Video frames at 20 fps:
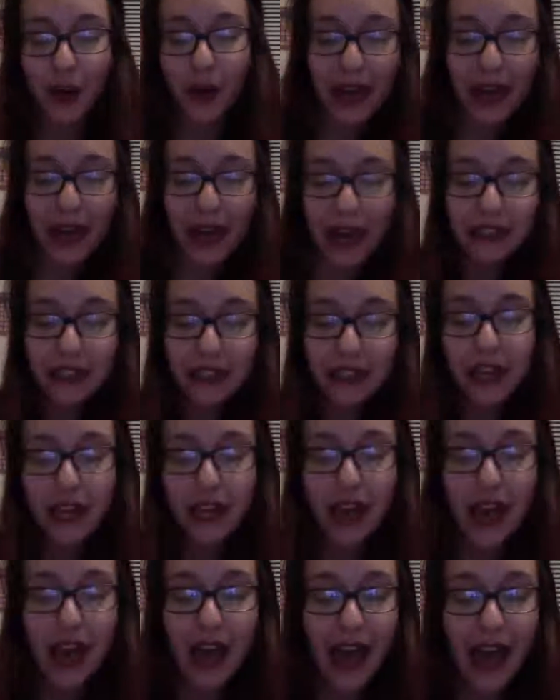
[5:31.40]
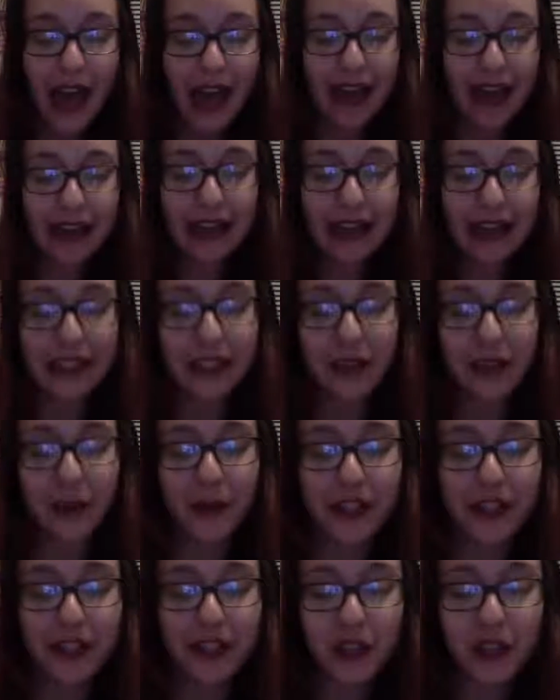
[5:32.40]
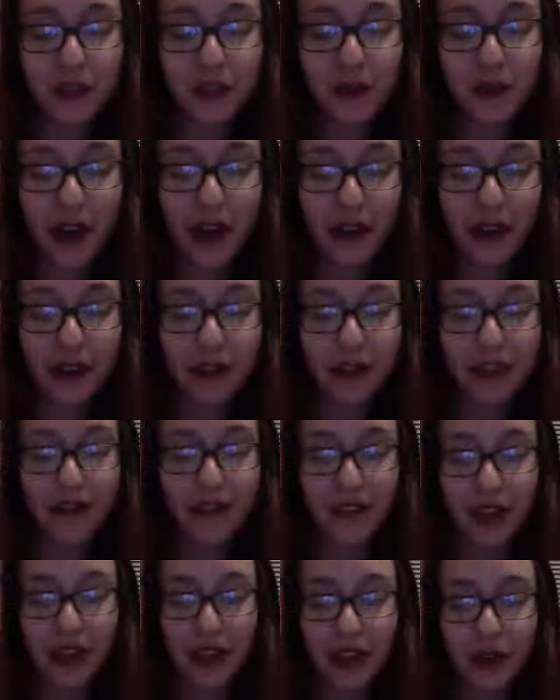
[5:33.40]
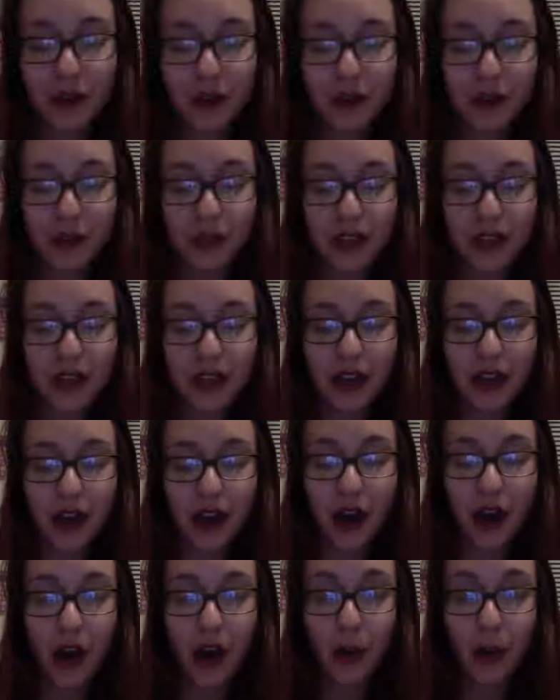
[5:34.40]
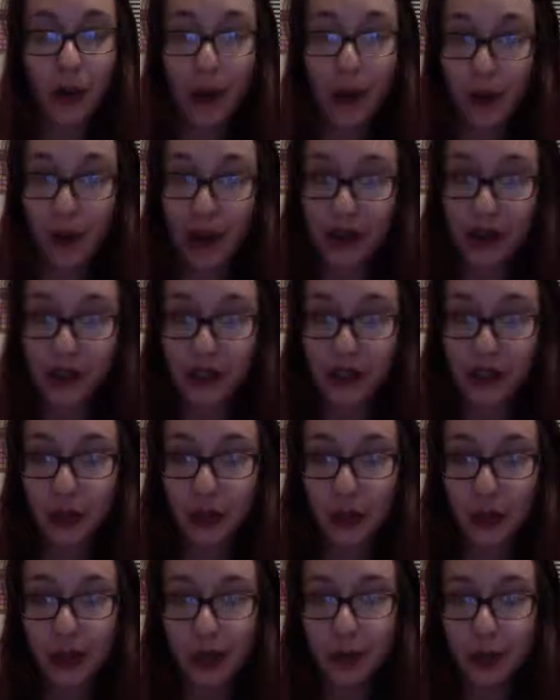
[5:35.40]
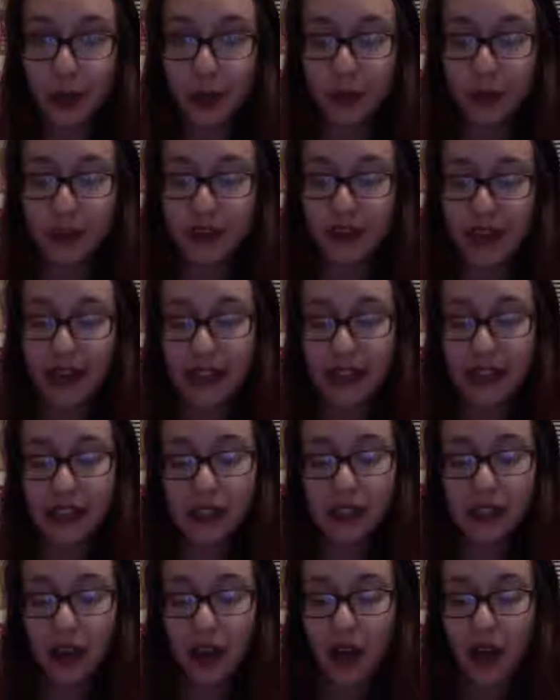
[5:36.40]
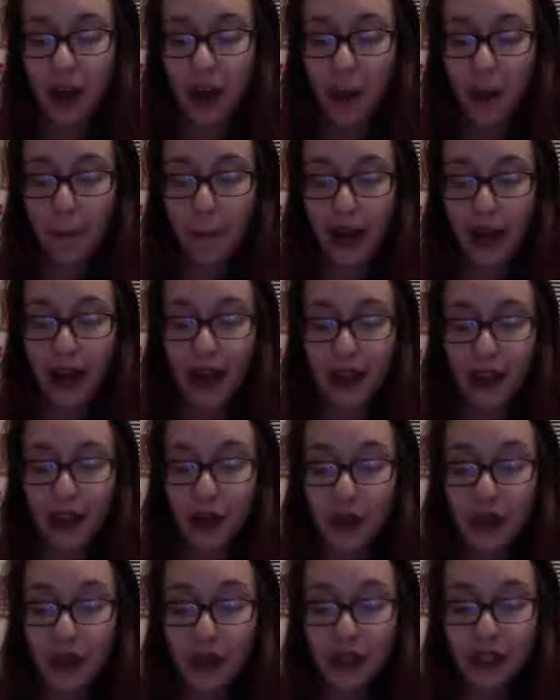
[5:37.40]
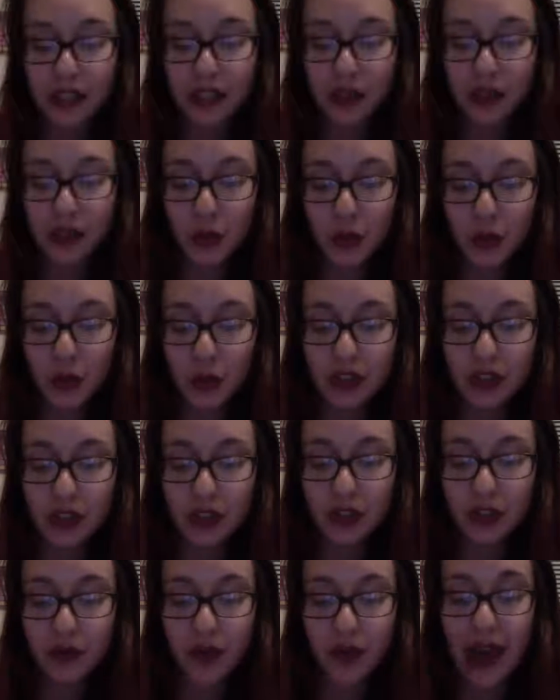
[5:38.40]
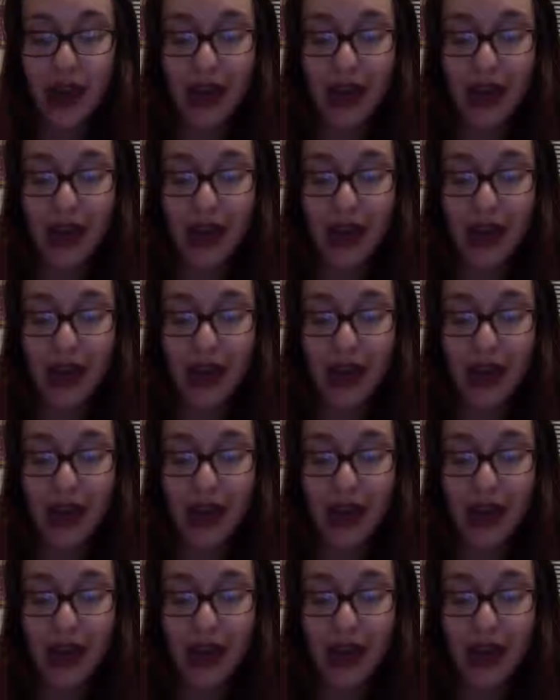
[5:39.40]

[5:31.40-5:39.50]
Ant, and it's a way to annotate videos using a web browser or a mobile device. But you can use this tool to add